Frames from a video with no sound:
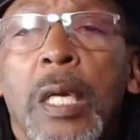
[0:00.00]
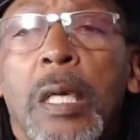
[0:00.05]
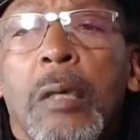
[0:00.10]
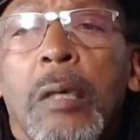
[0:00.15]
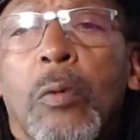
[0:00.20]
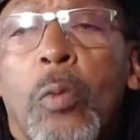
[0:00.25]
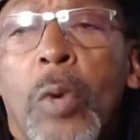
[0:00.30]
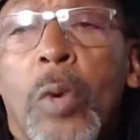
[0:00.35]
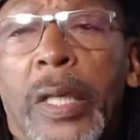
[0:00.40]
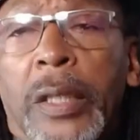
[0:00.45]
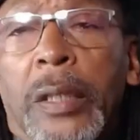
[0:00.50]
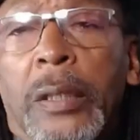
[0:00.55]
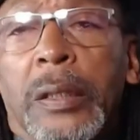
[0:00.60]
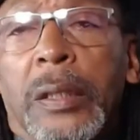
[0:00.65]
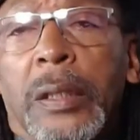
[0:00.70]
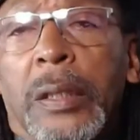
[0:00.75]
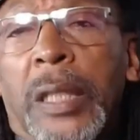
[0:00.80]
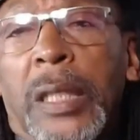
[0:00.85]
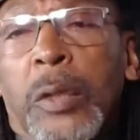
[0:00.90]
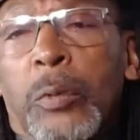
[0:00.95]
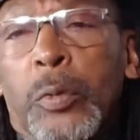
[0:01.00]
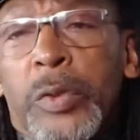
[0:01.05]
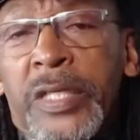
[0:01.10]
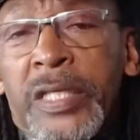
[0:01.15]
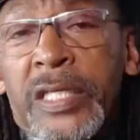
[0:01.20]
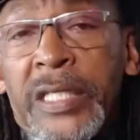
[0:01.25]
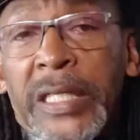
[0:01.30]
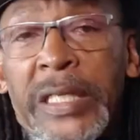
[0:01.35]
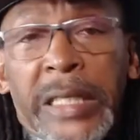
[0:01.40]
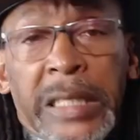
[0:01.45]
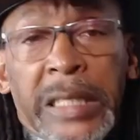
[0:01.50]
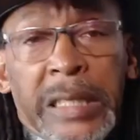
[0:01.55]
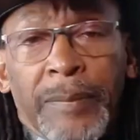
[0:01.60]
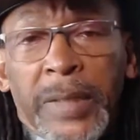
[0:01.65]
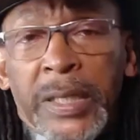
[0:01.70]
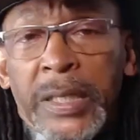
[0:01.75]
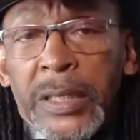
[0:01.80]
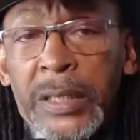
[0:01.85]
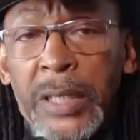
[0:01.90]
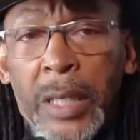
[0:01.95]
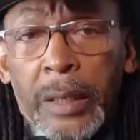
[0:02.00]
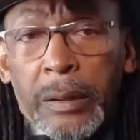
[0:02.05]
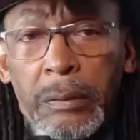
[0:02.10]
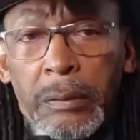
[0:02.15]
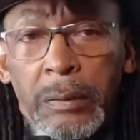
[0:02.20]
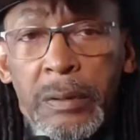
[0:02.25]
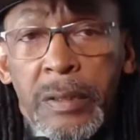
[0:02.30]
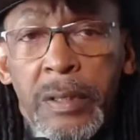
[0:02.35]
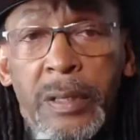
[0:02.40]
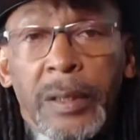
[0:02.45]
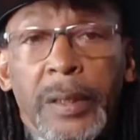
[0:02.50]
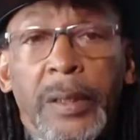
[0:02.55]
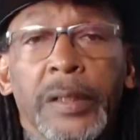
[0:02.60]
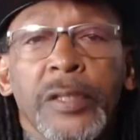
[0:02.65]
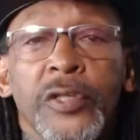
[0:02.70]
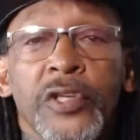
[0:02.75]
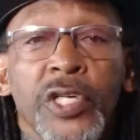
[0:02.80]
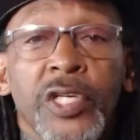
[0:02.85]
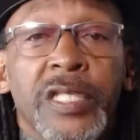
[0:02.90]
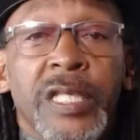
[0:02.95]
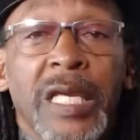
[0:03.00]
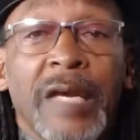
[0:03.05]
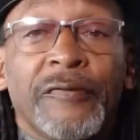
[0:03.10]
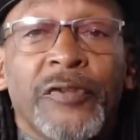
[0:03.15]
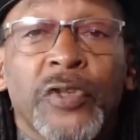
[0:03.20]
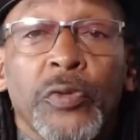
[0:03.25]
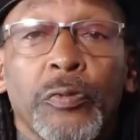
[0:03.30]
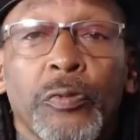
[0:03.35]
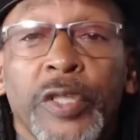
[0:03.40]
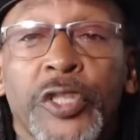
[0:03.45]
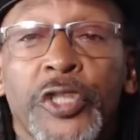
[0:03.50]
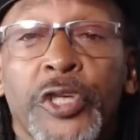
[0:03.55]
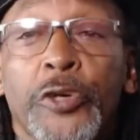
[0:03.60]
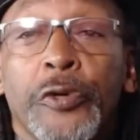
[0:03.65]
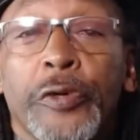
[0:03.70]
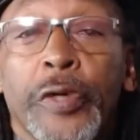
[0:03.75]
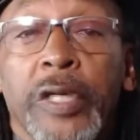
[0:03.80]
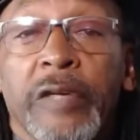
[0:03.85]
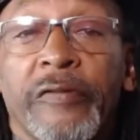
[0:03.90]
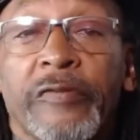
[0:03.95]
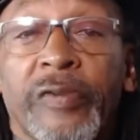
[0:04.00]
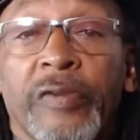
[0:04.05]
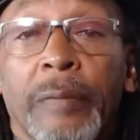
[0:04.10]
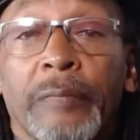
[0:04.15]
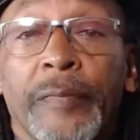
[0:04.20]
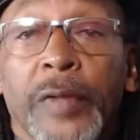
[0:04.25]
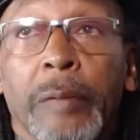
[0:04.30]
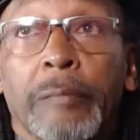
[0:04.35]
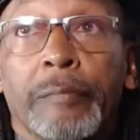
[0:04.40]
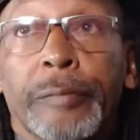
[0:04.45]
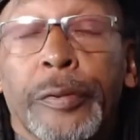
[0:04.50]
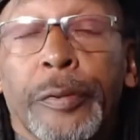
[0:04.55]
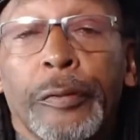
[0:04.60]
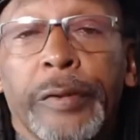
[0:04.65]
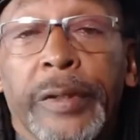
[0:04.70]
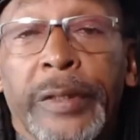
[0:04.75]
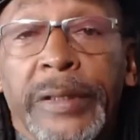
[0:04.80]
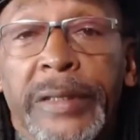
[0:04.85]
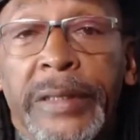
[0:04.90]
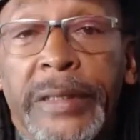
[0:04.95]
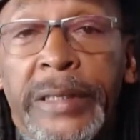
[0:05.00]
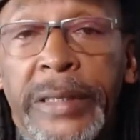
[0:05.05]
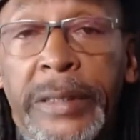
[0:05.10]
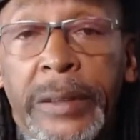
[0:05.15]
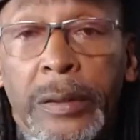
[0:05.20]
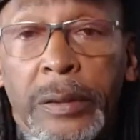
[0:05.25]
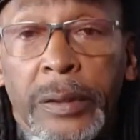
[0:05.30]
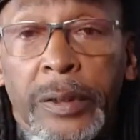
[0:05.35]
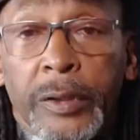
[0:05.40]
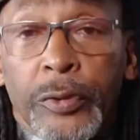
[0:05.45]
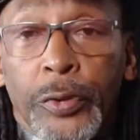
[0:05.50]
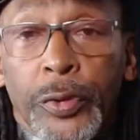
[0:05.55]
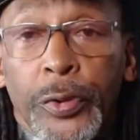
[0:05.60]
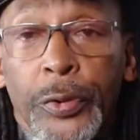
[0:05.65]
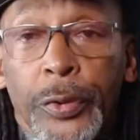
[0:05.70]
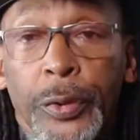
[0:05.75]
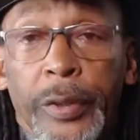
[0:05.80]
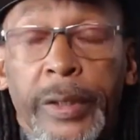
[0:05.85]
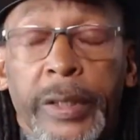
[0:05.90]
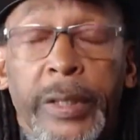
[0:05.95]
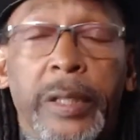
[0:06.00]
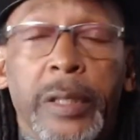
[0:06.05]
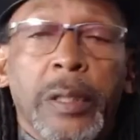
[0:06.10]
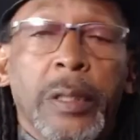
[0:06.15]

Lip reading: while I was sitting in McDonald's just after returning from the broken deal in New York.